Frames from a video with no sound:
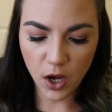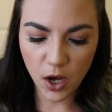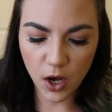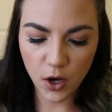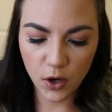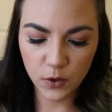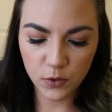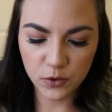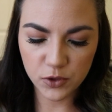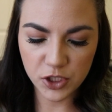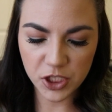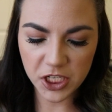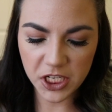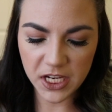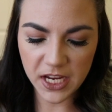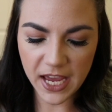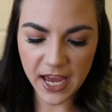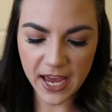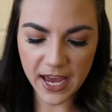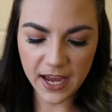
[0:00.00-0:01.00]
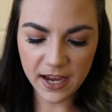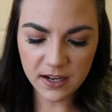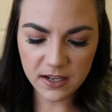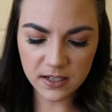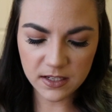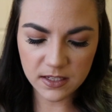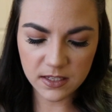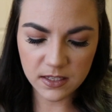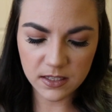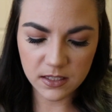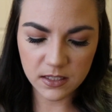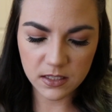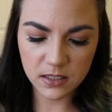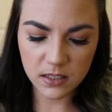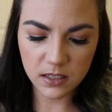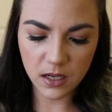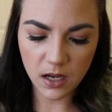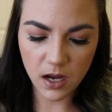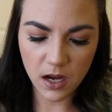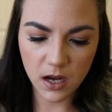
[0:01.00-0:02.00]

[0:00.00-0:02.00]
XOXOXO